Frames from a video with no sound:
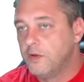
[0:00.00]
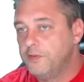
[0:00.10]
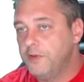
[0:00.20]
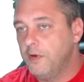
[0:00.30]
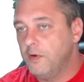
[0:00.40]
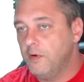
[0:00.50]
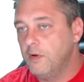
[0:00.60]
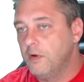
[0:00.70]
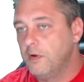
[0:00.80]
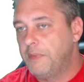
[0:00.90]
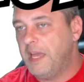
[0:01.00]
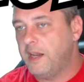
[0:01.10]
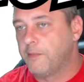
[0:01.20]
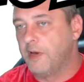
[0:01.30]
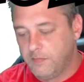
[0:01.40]
So
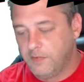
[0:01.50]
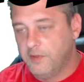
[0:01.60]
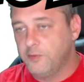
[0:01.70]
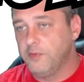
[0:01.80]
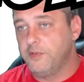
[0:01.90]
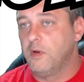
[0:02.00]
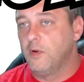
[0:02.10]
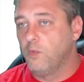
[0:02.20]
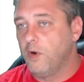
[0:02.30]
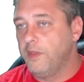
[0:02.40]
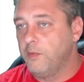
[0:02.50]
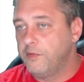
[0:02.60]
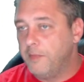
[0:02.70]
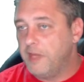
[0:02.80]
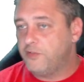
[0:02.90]
panic button. This was one that was
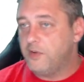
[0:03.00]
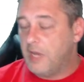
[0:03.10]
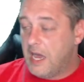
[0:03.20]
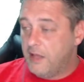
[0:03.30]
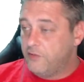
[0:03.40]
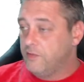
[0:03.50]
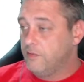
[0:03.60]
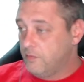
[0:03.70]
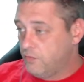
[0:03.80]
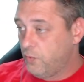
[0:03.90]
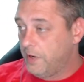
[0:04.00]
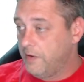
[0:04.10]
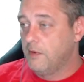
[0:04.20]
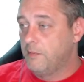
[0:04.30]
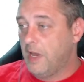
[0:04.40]
mentioned on
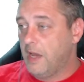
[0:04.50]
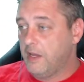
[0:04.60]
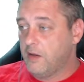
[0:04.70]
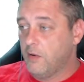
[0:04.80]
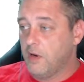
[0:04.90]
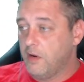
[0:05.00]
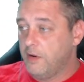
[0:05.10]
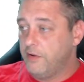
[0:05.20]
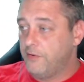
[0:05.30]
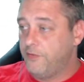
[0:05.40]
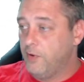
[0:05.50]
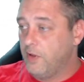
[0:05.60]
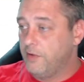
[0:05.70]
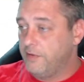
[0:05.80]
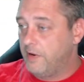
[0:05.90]
Twitter by CoCarnage, a few
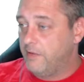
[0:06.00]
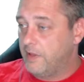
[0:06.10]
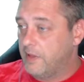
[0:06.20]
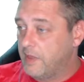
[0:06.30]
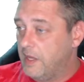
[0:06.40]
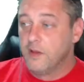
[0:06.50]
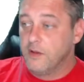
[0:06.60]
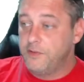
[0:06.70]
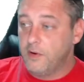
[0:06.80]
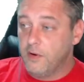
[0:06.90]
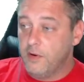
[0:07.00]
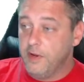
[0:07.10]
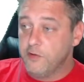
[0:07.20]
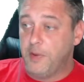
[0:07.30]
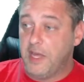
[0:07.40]
others, and everything like that. So
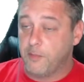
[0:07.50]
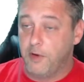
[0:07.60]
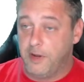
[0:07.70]
here's a panic button.